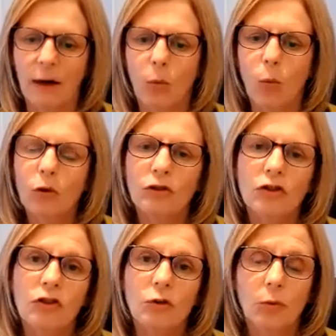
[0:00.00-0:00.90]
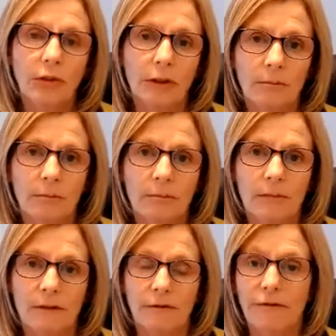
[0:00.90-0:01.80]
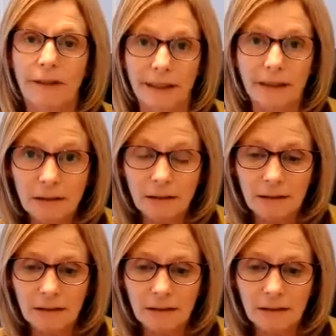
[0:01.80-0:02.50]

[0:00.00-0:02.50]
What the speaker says: What do you want them to feel?